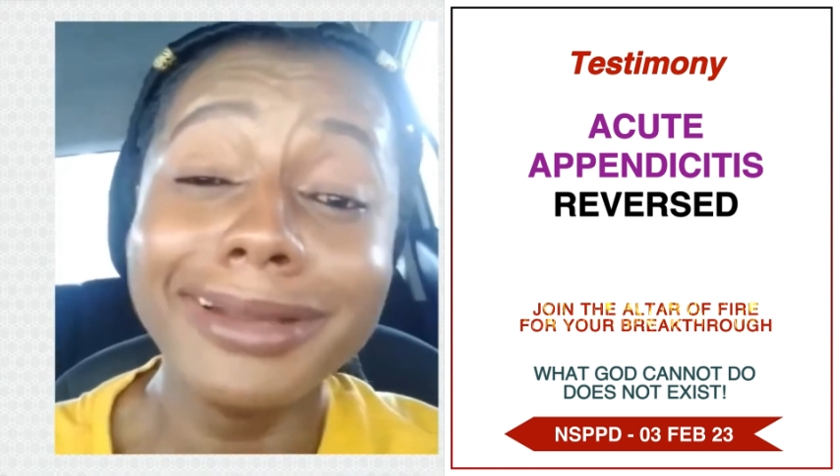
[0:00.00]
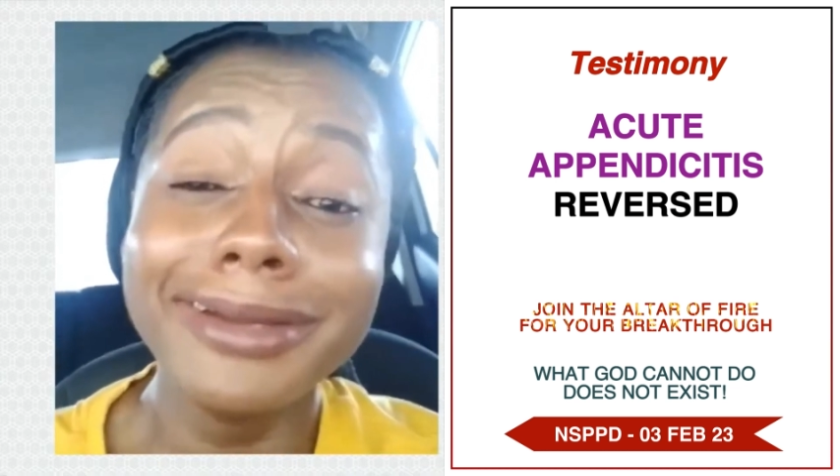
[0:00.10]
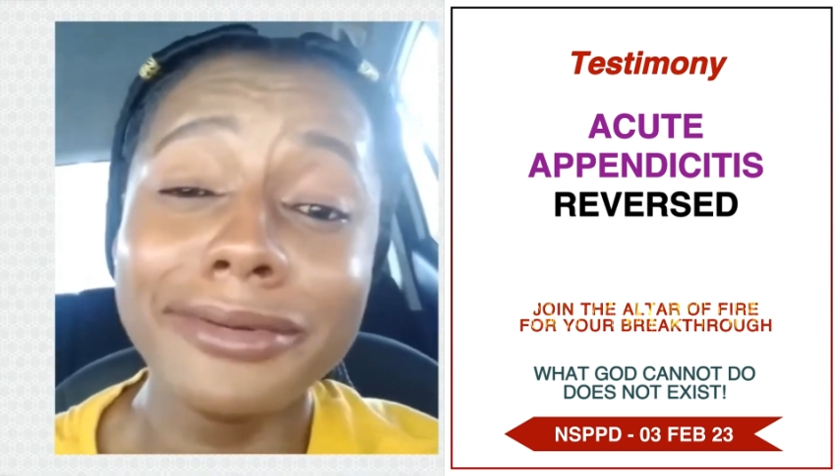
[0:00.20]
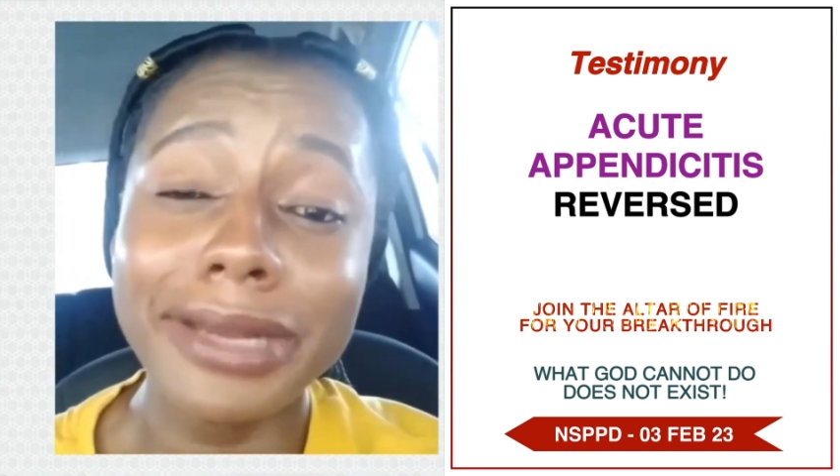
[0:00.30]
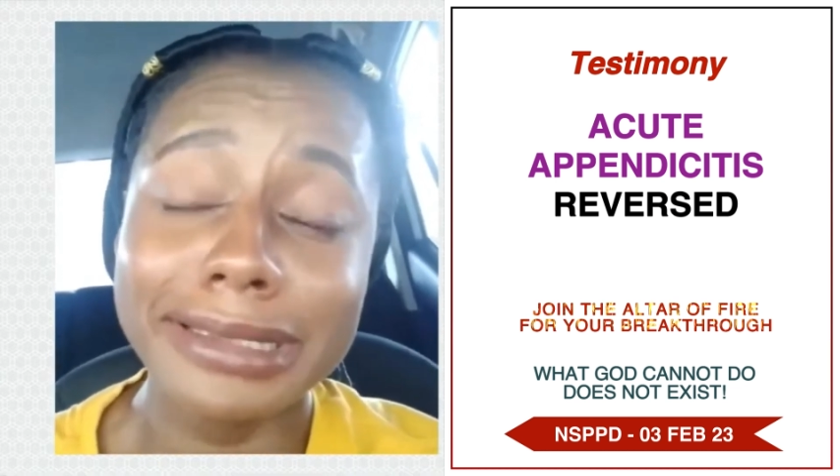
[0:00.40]

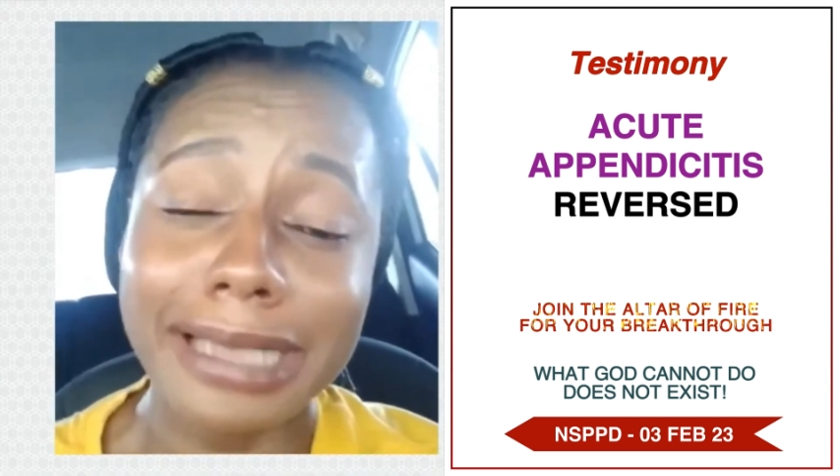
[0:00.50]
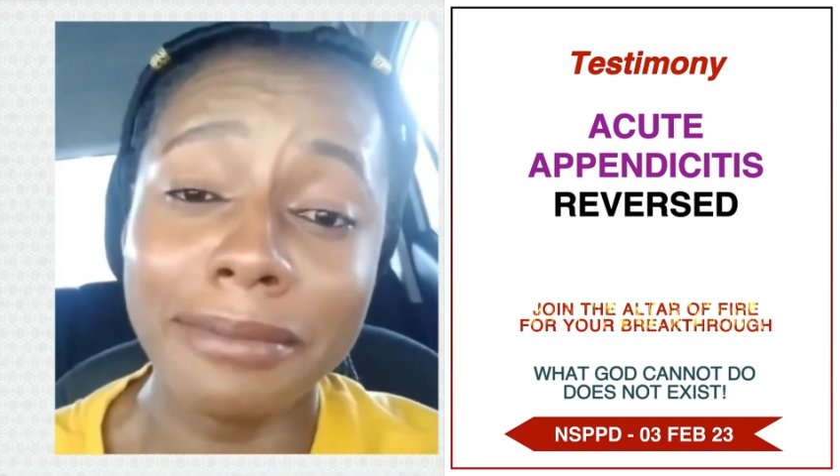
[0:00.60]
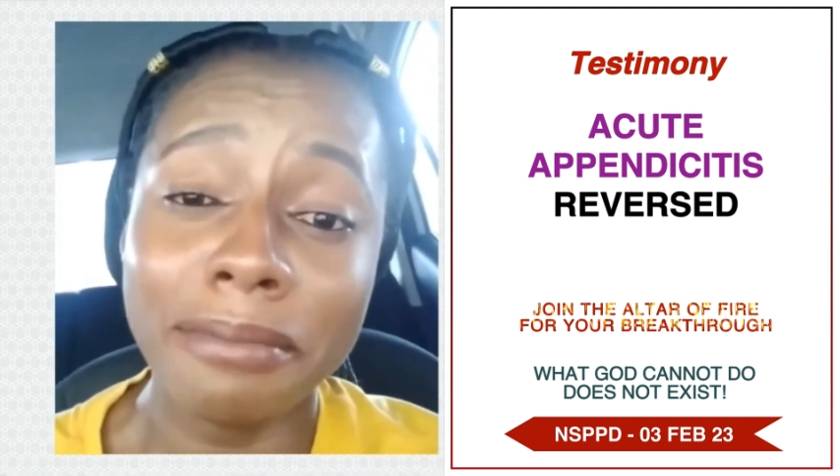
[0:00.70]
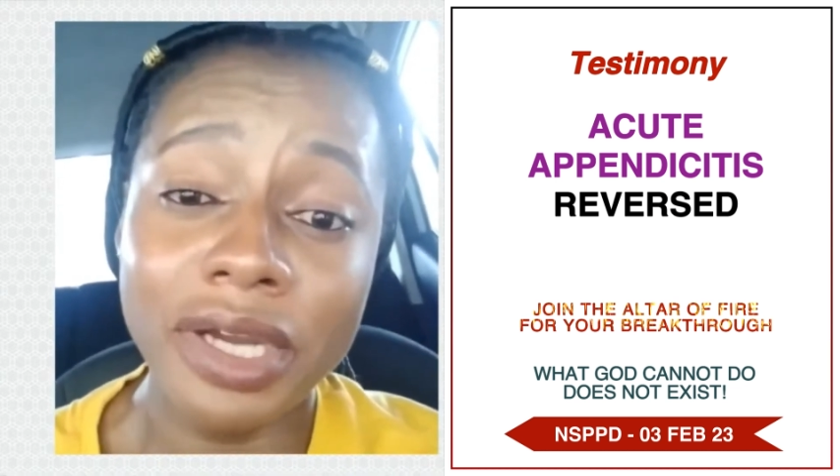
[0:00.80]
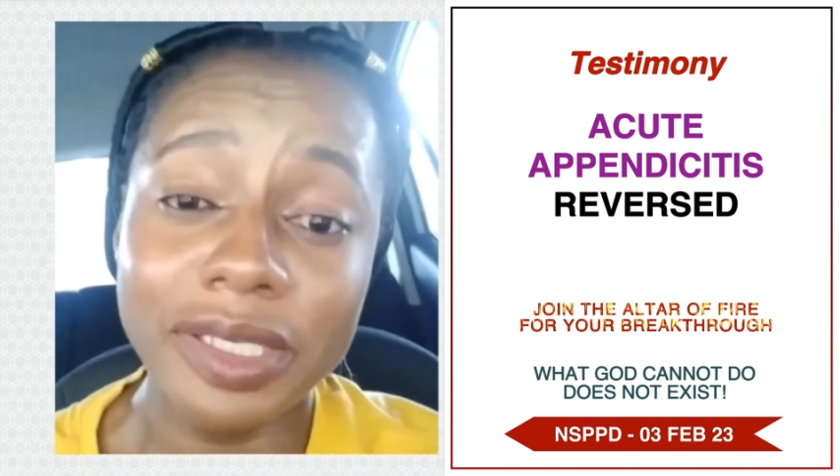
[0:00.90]
grace
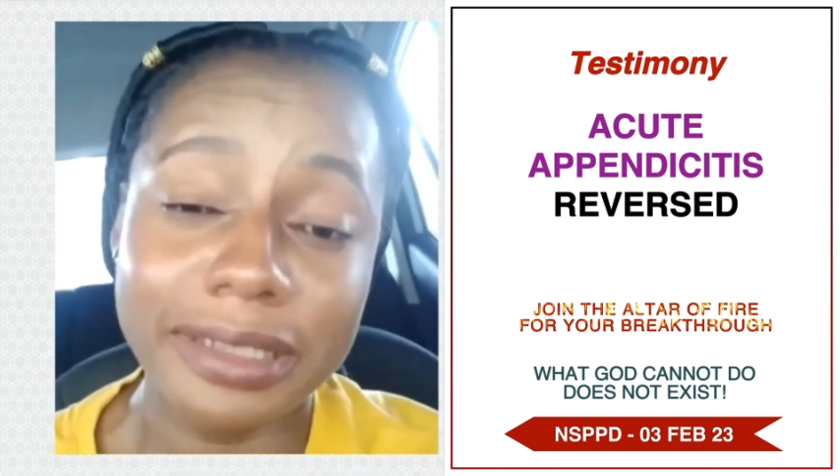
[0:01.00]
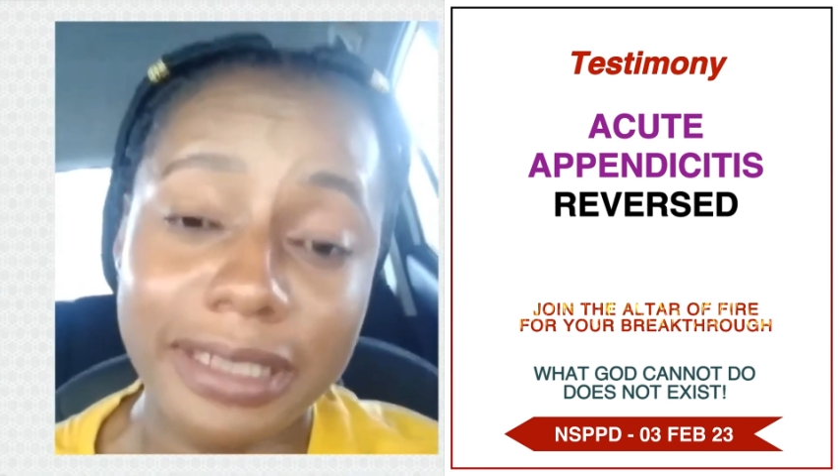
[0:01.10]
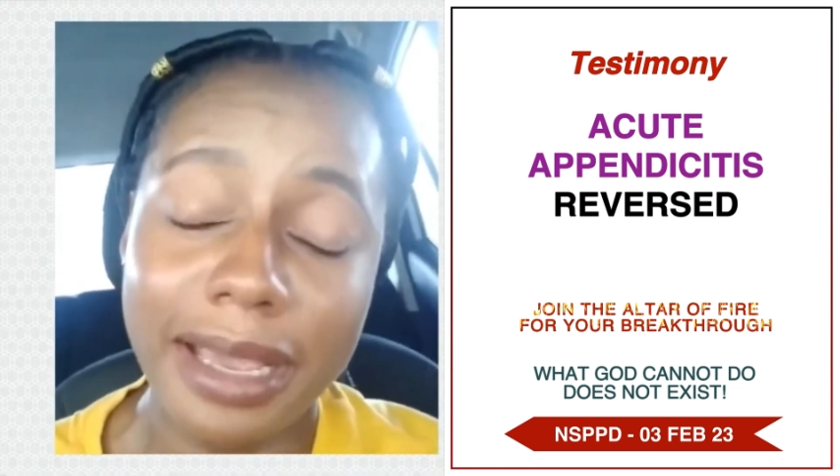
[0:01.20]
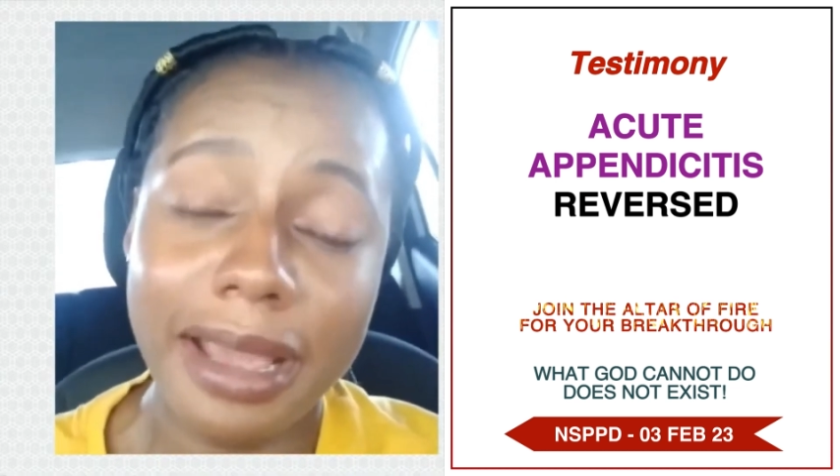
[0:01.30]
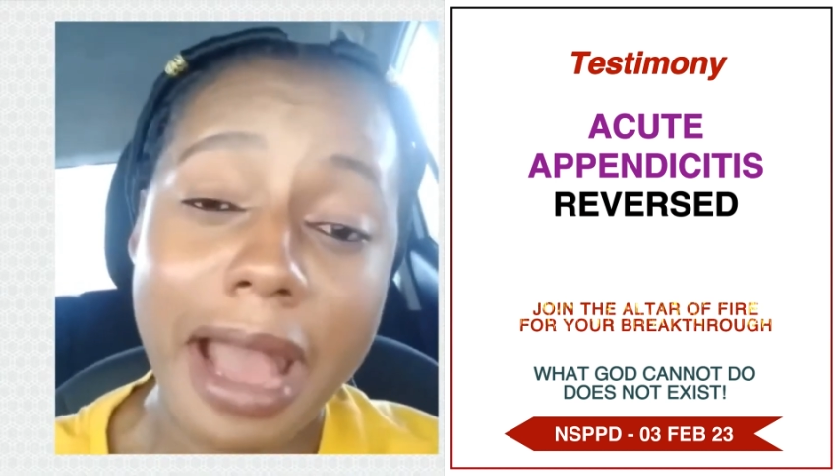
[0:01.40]
and
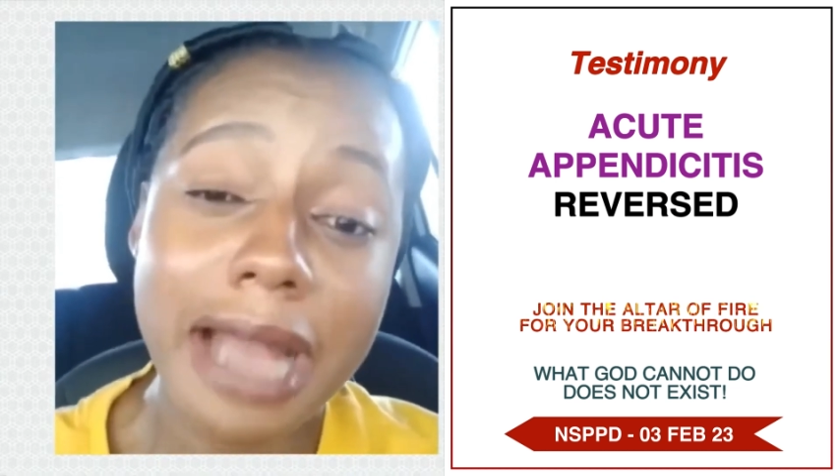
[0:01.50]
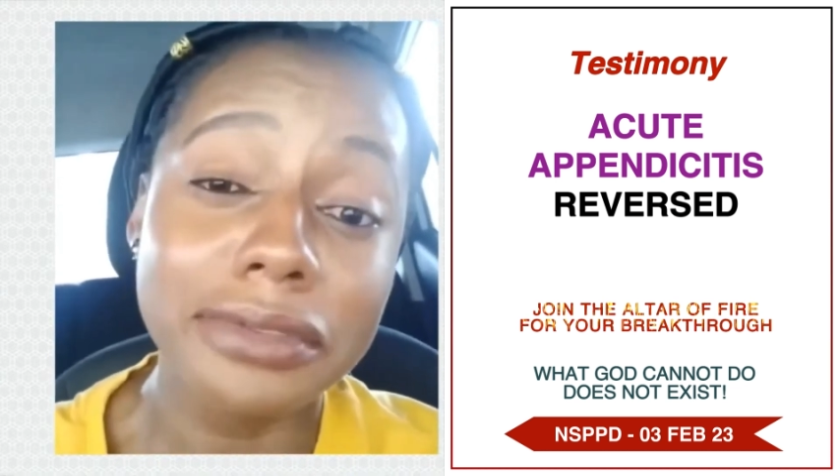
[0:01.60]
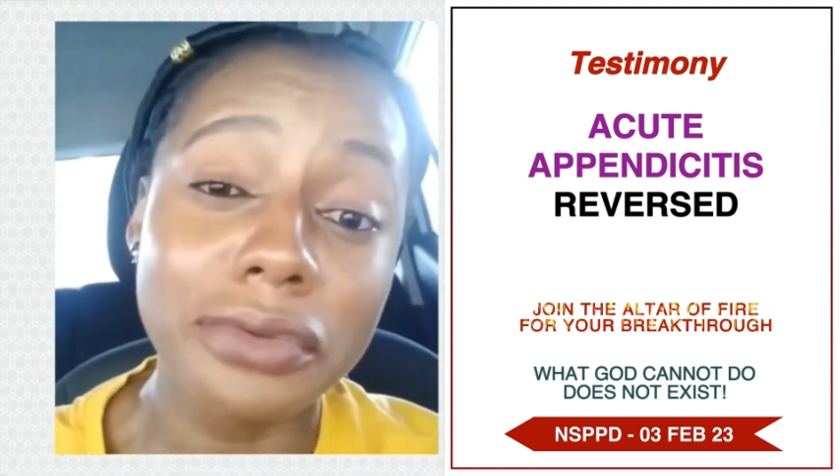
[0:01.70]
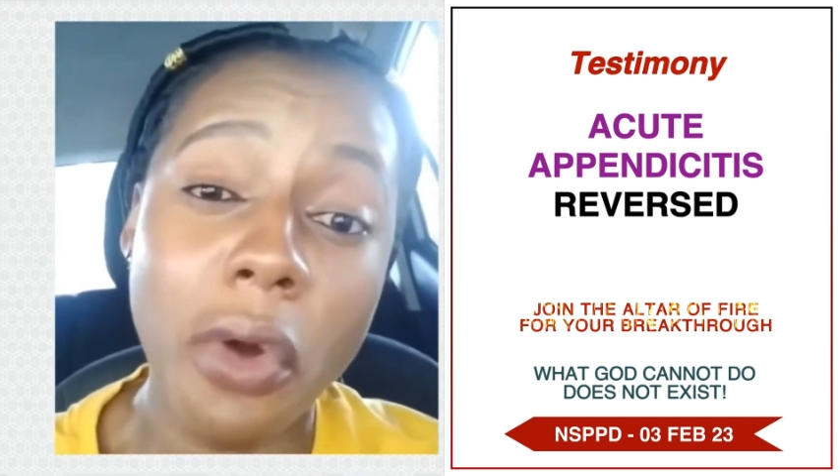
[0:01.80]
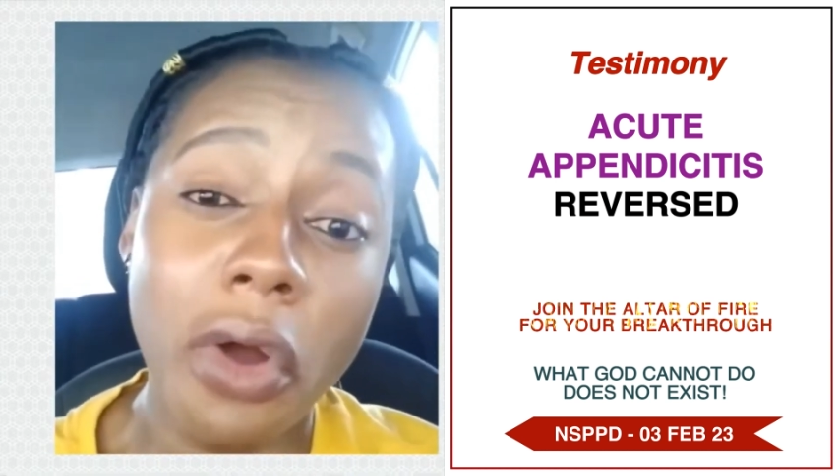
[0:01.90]
mercy
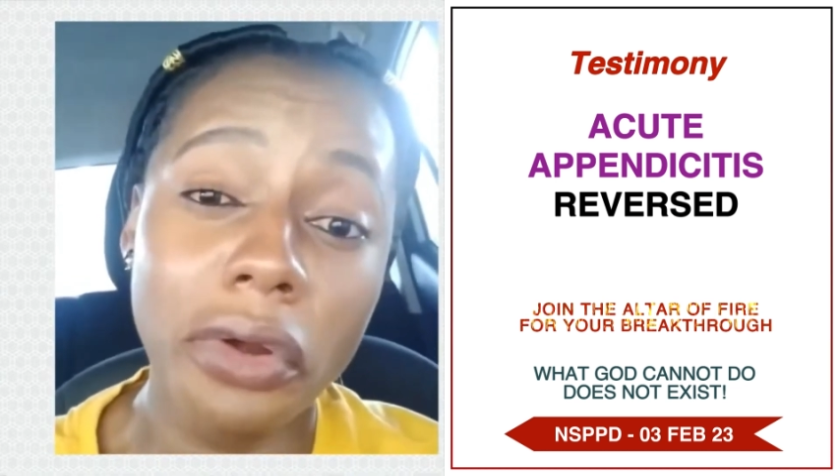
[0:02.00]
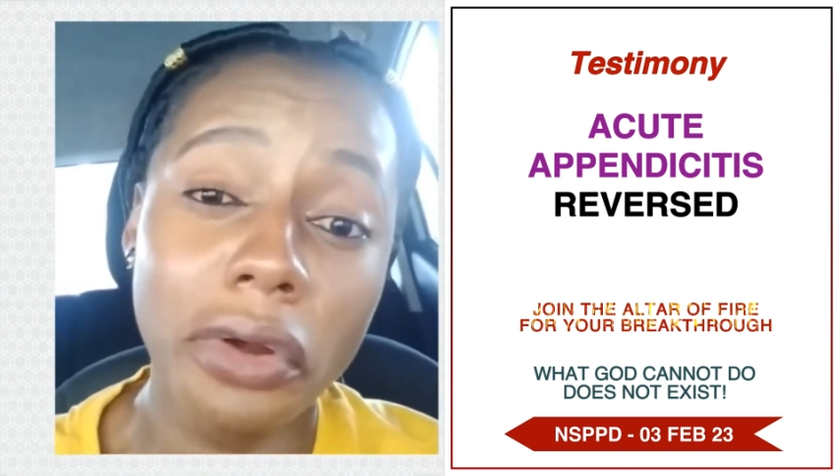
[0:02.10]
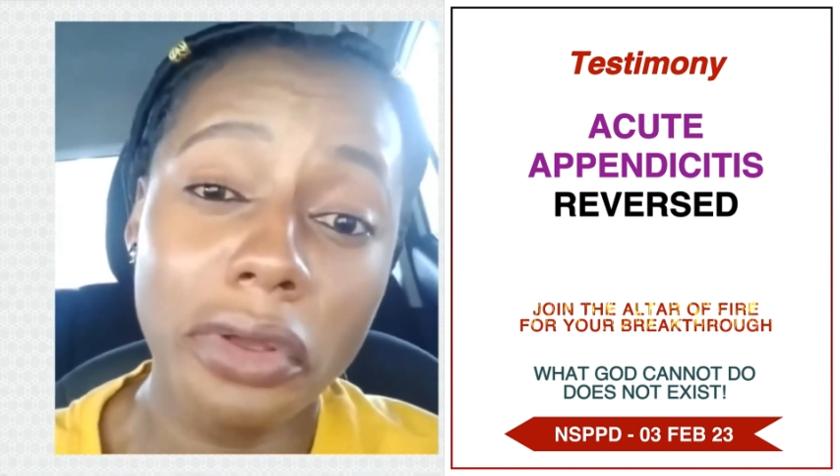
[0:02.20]
has gone